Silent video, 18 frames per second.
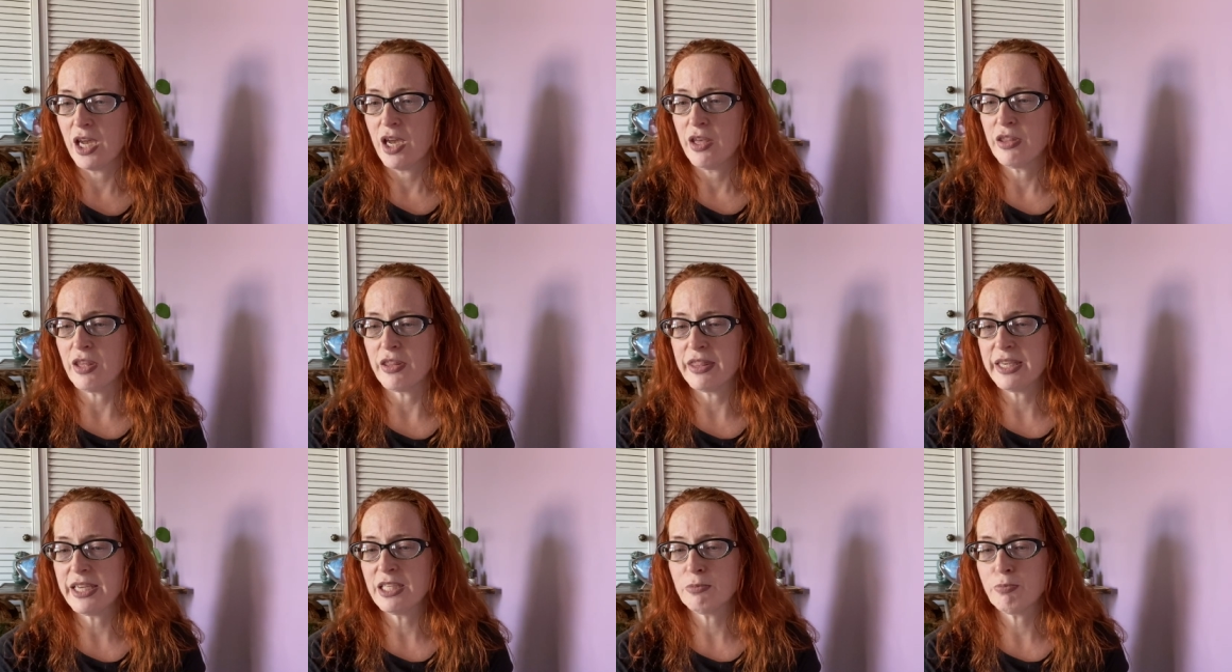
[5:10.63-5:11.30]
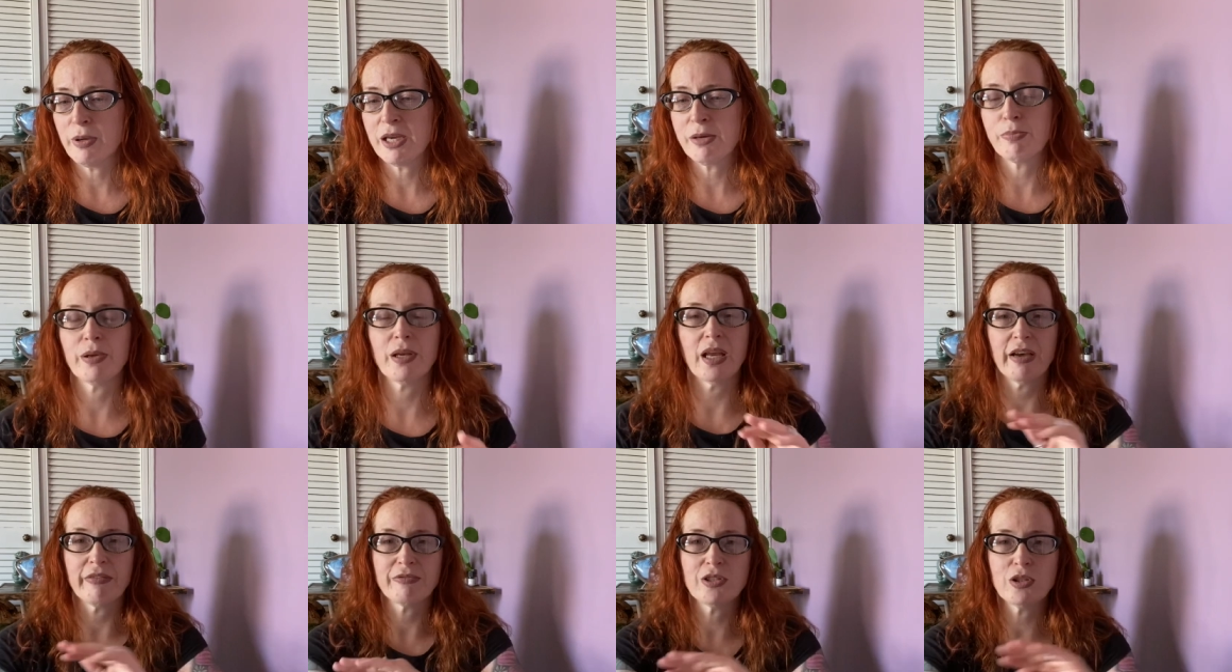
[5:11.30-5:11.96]
that these people
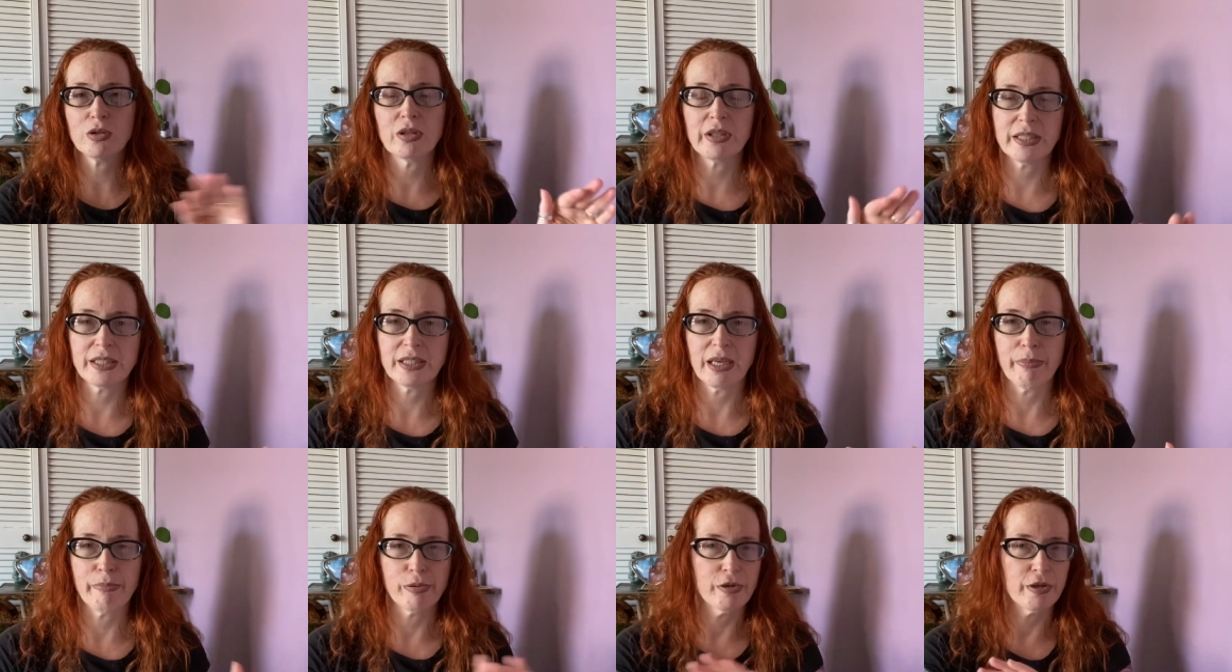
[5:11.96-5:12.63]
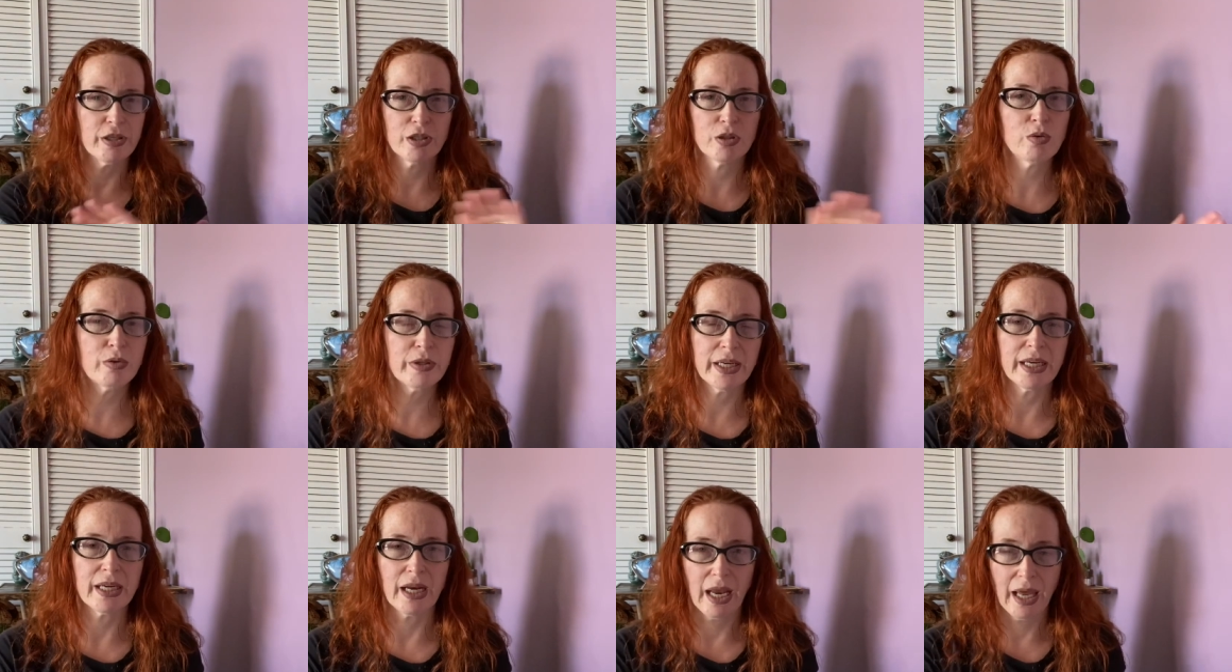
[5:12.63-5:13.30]
have totally separate,
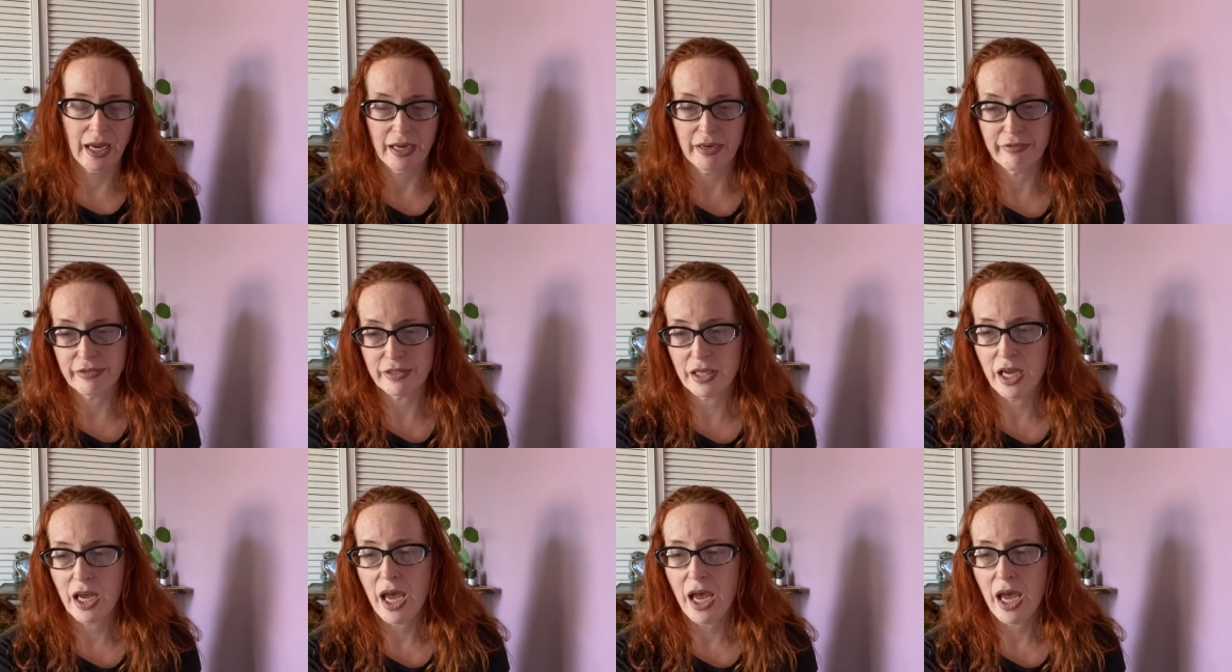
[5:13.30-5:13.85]
unique lives,